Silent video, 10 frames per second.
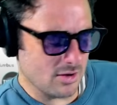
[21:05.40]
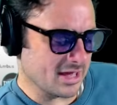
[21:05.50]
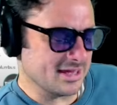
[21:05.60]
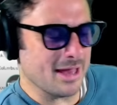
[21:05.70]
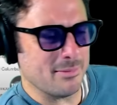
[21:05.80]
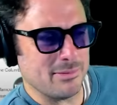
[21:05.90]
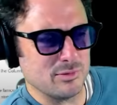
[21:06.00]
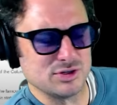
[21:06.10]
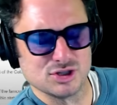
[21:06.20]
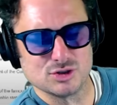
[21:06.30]
Okay, yeah,
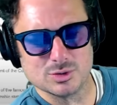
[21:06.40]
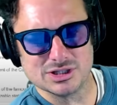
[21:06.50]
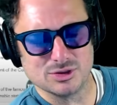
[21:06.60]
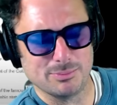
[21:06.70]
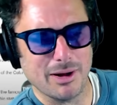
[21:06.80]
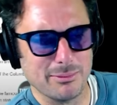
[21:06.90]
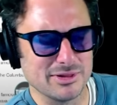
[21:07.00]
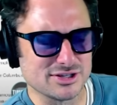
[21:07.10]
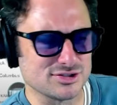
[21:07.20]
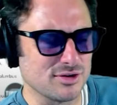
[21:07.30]
maybe we should do a little
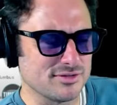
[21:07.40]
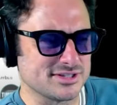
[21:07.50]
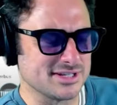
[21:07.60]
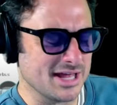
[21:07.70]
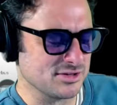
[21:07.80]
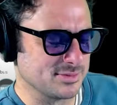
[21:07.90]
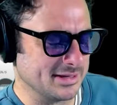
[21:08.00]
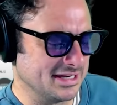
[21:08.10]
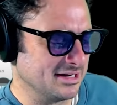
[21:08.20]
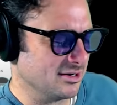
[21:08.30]
public service
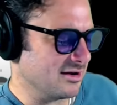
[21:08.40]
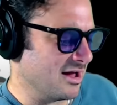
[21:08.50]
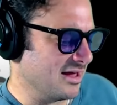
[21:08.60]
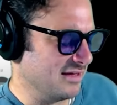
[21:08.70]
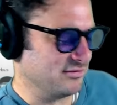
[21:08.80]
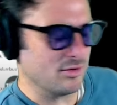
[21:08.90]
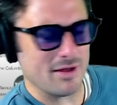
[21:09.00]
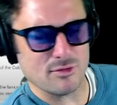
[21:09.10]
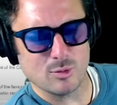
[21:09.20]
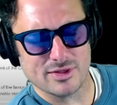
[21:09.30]
announcement here. If
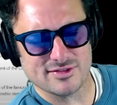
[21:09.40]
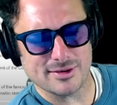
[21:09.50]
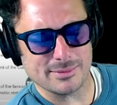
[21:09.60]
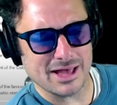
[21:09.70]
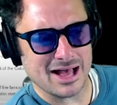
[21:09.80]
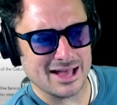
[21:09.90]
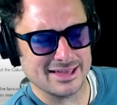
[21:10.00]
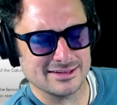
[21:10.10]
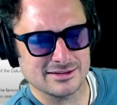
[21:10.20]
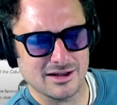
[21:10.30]
you're ever with some
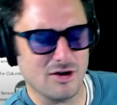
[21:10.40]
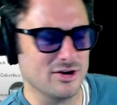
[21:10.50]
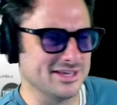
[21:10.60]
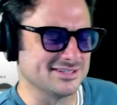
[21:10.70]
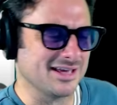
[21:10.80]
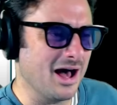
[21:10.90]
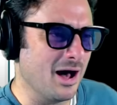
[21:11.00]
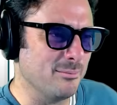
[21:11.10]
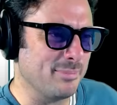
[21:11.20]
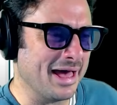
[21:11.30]
guy on his
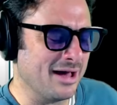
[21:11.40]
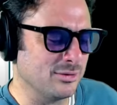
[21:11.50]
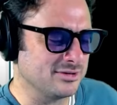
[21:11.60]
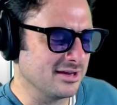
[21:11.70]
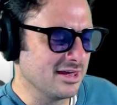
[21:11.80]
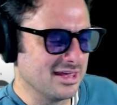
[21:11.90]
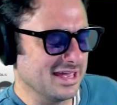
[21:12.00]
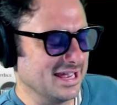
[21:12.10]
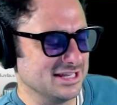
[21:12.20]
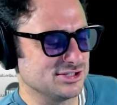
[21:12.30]
compound
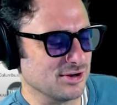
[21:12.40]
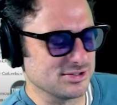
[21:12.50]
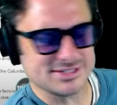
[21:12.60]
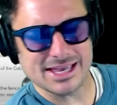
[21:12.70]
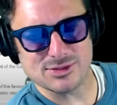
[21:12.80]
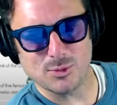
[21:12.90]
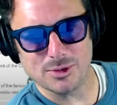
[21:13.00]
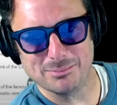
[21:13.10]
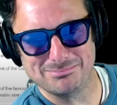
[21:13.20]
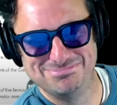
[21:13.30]
and he starts saying the
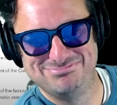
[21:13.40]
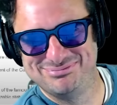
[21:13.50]
word